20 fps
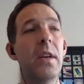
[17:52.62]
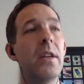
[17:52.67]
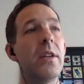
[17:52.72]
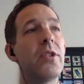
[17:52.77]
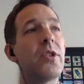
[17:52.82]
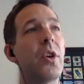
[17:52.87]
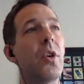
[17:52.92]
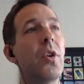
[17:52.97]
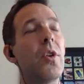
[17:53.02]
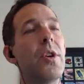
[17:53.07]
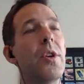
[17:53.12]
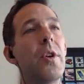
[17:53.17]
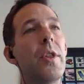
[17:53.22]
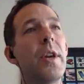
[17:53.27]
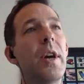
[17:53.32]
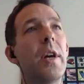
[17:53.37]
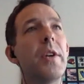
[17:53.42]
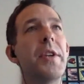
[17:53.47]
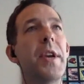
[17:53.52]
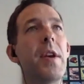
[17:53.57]
So, the
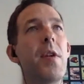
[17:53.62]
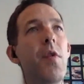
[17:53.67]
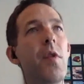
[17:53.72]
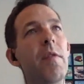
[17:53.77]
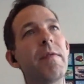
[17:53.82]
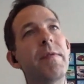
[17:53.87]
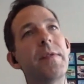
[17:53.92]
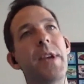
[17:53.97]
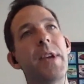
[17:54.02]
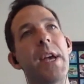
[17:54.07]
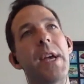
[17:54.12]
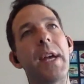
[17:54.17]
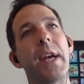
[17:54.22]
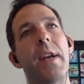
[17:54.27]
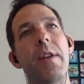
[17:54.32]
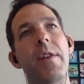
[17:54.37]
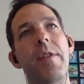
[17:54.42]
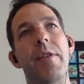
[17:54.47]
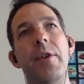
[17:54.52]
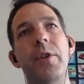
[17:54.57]
idea of
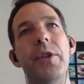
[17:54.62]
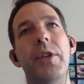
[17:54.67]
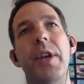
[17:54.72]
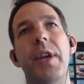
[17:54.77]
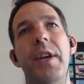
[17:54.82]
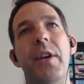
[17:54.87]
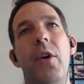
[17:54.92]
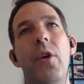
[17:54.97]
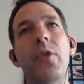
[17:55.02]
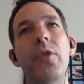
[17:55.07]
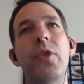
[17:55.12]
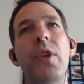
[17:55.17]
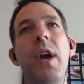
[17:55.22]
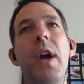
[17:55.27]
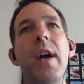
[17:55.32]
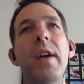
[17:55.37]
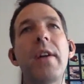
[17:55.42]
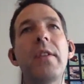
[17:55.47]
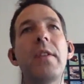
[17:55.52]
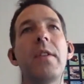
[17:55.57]
taking a 30-day
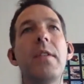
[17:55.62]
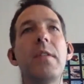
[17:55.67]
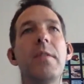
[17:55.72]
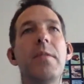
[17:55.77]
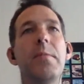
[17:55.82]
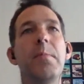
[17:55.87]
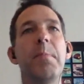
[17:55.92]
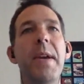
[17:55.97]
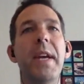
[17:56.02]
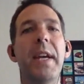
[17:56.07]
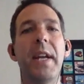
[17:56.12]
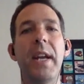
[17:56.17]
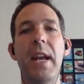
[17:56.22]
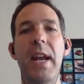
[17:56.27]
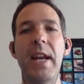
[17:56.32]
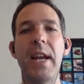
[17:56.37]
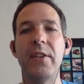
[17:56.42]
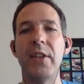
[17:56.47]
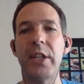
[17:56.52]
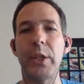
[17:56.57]
contract and making
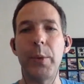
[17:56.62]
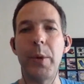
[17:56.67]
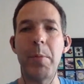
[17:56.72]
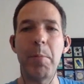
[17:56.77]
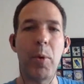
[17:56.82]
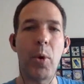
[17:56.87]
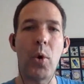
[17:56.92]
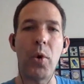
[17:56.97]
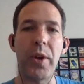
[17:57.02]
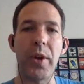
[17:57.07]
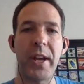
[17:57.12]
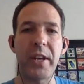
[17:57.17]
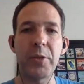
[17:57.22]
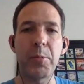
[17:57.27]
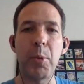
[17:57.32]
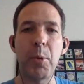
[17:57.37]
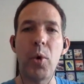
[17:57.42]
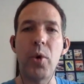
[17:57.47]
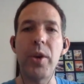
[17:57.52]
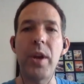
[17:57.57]
it easy to import and
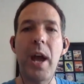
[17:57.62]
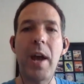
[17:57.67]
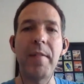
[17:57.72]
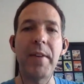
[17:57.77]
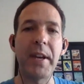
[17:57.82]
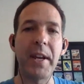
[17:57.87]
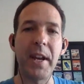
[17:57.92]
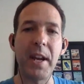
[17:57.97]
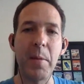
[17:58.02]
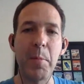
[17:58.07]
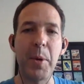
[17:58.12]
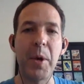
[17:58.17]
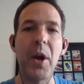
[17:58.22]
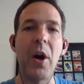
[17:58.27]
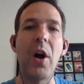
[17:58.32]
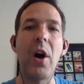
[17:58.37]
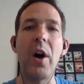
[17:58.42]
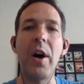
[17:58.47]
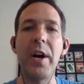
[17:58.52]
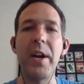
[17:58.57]
export and having an
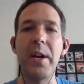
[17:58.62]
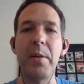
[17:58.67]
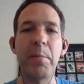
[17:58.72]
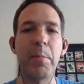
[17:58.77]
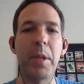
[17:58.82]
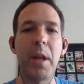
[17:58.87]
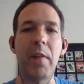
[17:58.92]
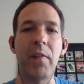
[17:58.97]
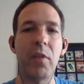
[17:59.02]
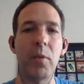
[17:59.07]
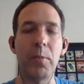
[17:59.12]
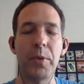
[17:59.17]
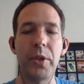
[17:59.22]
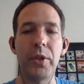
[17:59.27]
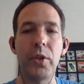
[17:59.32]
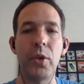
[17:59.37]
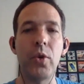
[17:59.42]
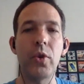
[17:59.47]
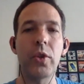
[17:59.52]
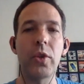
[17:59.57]
API and platforms
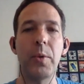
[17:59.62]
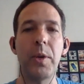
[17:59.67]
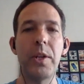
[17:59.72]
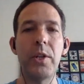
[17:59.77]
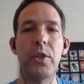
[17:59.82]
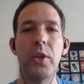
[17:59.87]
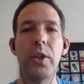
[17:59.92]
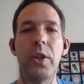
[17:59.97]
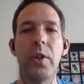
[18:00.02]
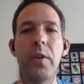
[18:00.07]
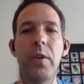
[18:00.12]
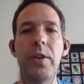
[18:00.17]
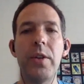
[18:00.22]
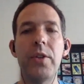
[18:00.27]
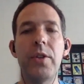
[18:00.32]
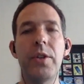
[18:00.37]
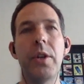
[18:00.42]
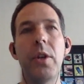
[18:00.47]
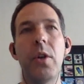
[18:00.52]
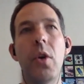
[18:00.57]
that talk to each other
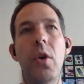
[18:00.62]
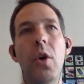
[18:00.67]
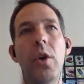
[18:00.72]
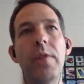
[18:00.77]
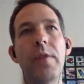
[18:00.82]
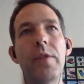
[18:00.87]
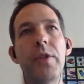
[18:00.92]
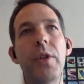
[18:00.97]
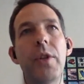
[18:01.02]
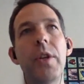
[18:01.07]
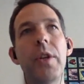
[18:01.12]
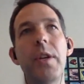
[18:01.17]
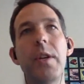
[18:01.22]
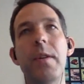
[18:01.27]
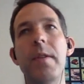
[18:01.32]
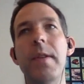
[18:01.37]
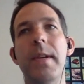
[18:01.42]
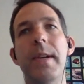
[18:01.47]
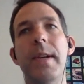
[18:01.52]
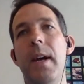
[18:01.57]
is, all of a
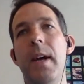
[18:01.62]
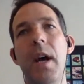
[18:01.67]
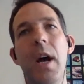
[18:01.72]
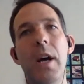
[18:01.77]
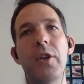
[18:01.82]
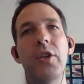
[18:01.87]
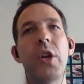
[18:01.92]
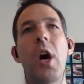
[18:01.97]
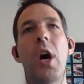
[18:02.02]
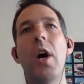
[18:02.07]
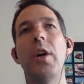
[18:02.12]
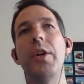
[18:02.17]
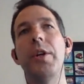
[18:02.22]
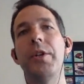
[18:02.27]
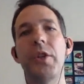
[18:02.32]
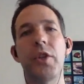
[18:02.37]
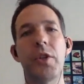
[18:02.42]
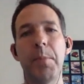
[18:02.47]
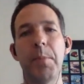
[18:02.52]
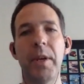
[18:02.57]
sudden Asana
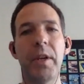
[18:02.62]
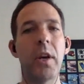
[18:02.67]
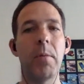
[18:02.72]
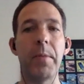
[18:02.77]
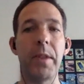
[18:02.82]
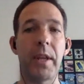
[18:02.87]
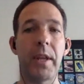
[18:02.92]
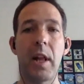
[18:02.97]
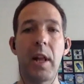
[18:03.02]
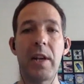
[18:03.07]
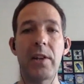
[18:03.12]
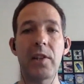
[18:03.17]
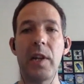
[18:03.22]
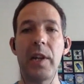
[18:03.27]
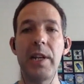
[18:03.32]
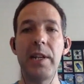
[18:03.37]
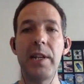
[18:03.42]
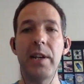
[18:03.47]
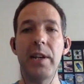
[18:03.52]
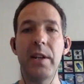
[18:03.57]
doesn't become the class
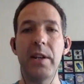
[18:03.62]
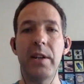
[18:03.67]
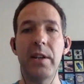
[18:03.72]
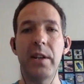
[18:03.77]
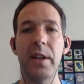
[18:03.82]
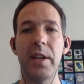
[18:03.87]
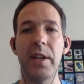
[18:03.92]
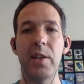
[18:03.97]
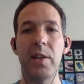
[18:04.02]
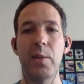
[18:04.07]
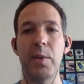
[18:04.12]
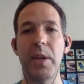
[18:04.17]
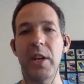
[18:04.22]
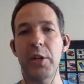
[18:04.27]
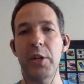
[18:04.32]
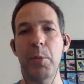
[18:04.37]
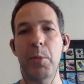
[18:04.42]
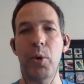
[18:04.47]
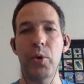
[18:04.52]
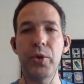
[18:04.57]
leader, is we
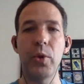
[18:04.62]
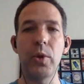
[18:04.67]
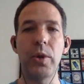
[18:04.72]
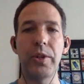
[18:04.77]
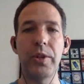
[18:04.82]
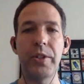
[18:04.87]
export all the